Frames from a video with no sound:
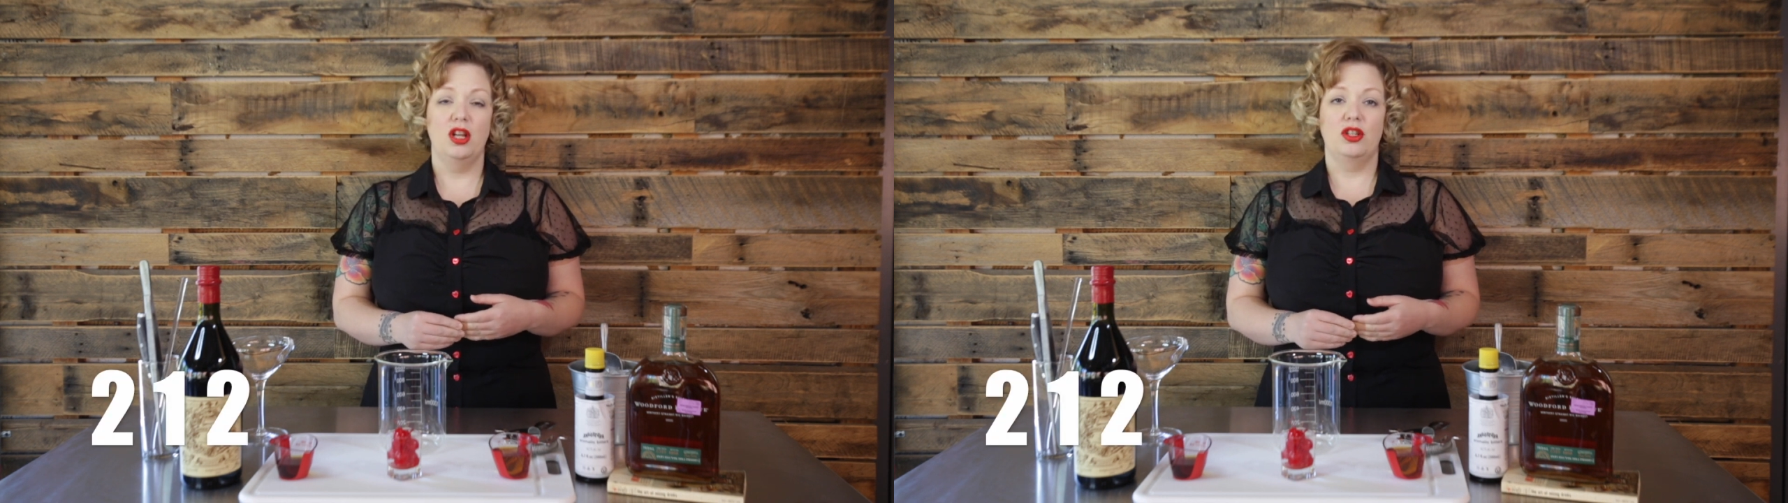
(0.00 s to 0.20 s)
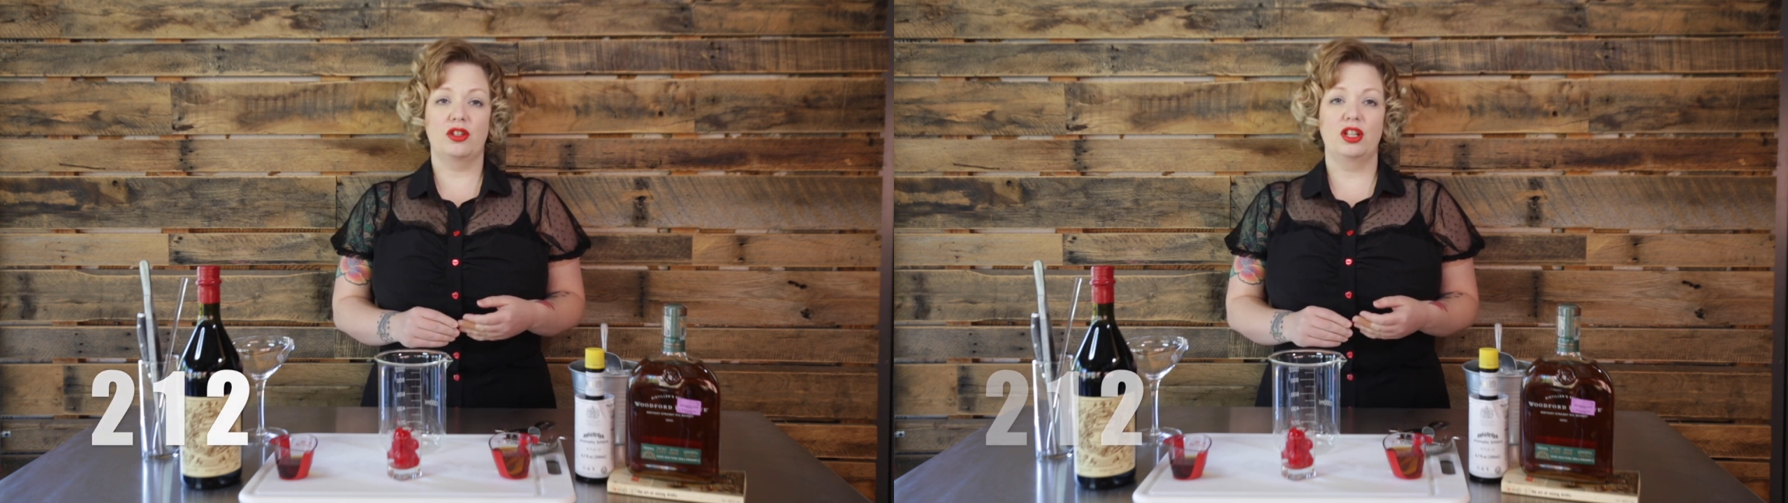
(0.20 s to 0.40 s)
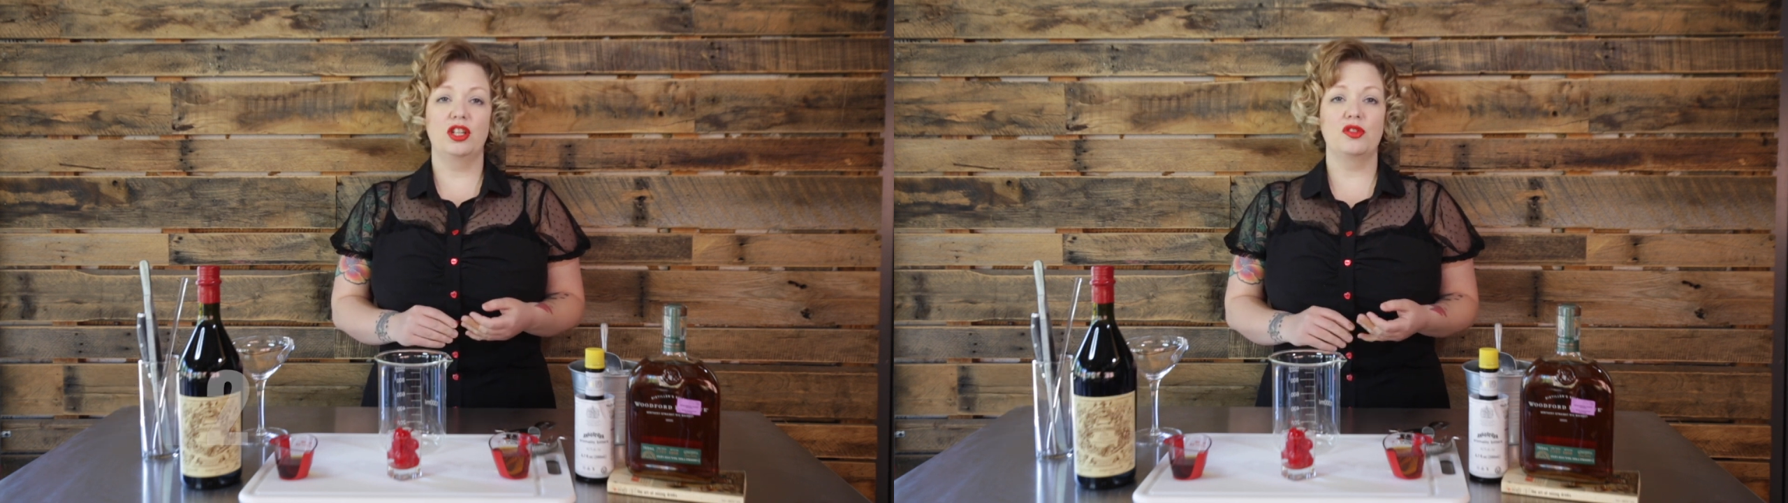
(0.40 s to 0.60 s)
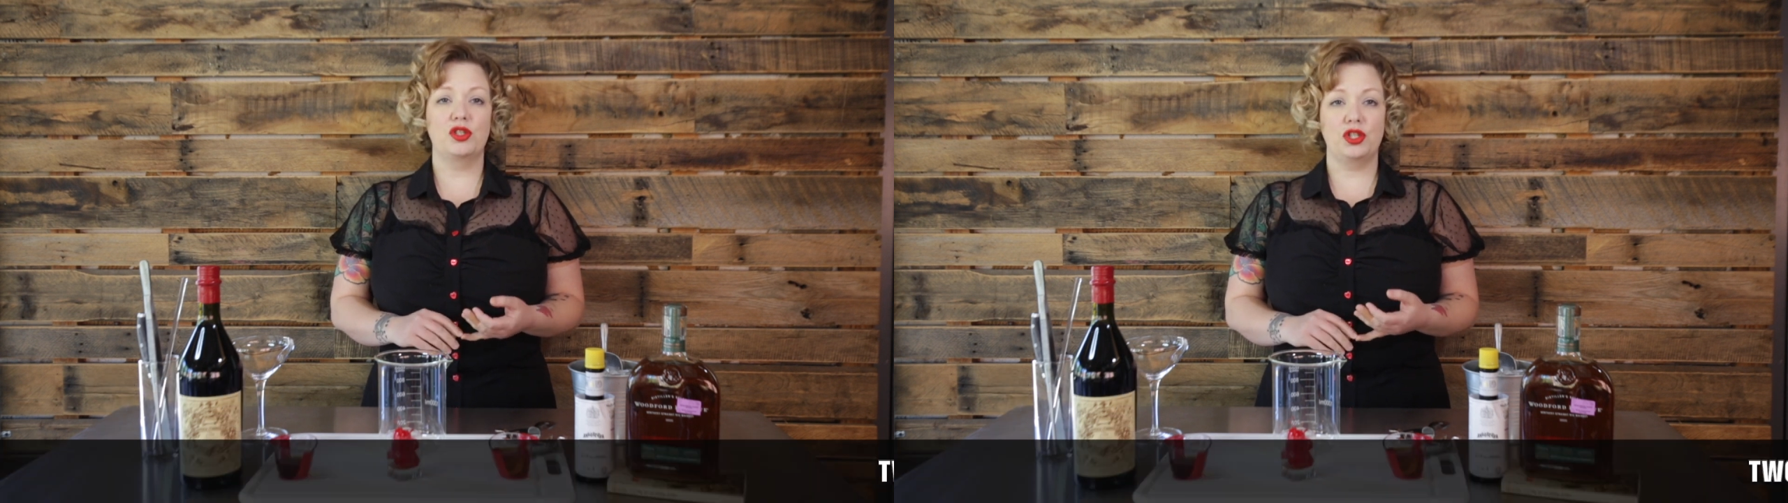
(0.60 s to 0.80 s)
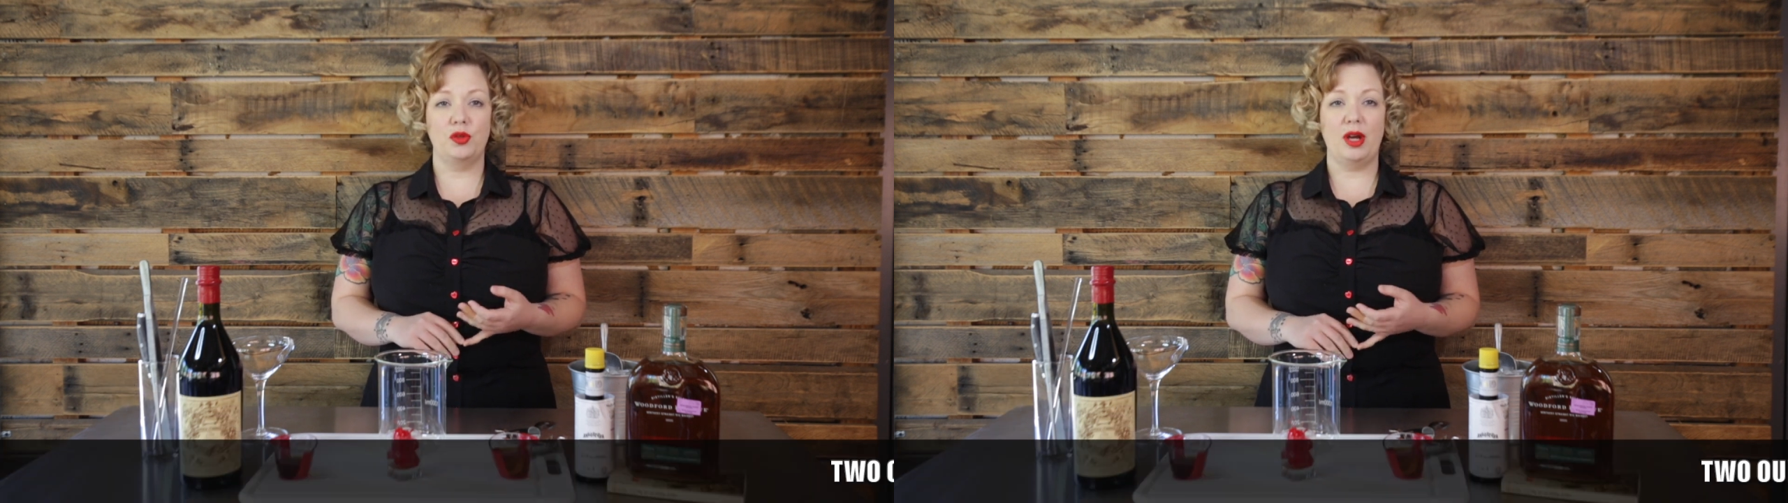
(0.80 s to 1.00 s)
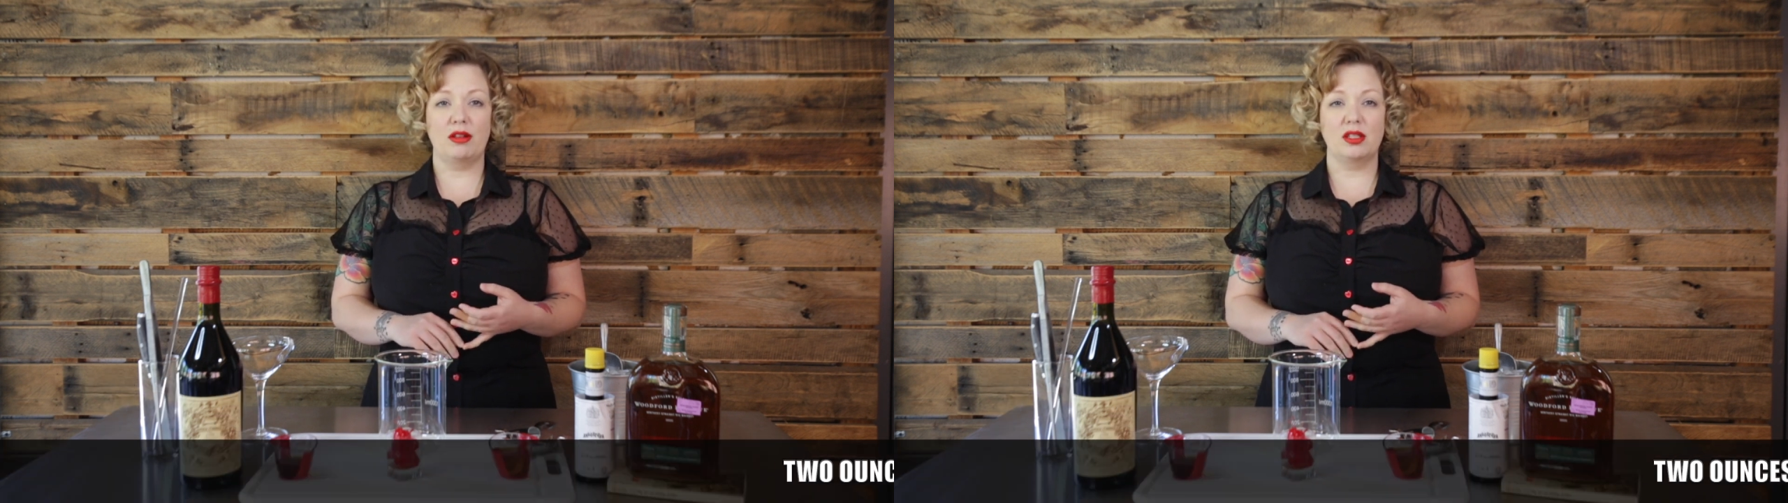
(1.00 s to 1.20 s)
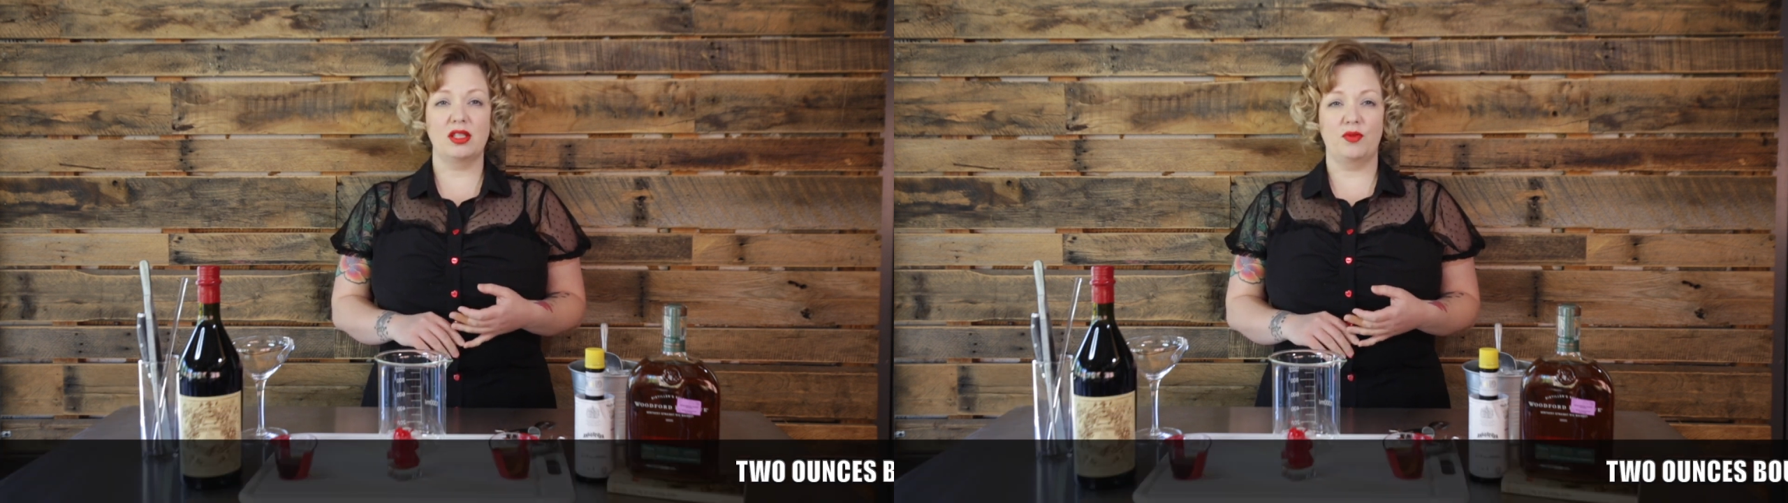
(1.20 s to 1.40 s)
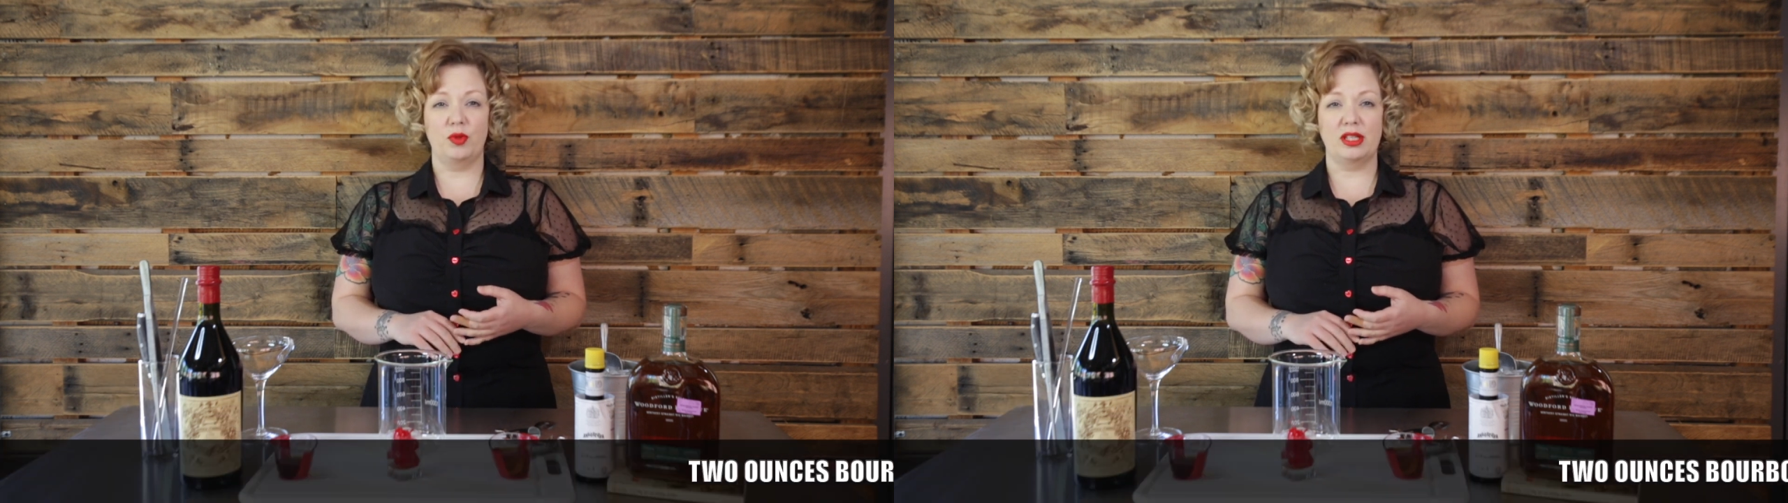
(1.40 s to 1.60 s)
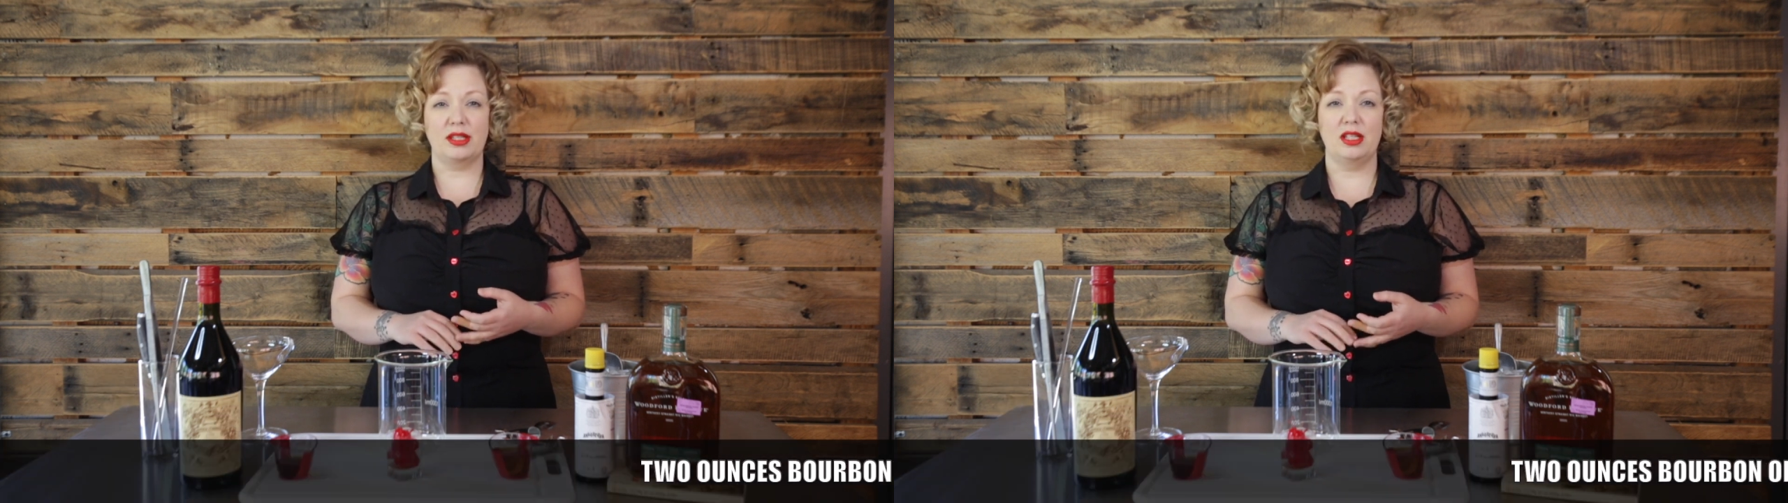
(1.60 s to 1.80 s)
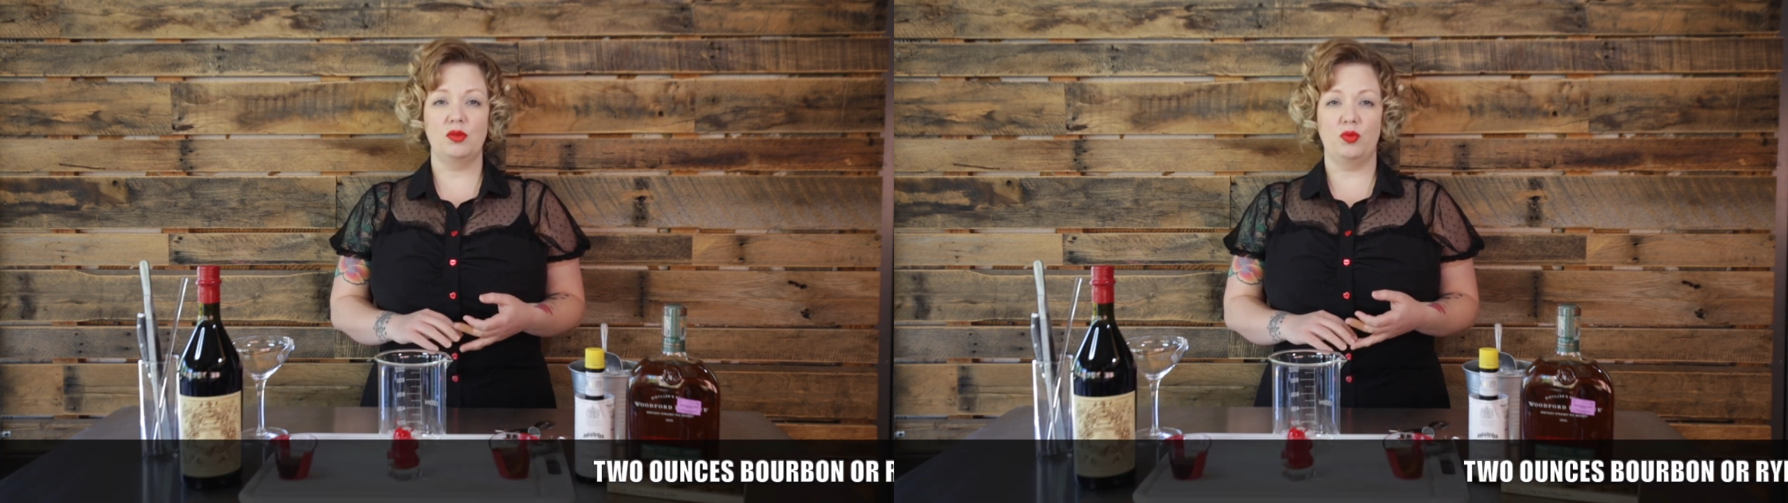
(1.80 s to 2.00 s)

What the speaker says: You're going to use 2 ounces of whiskey,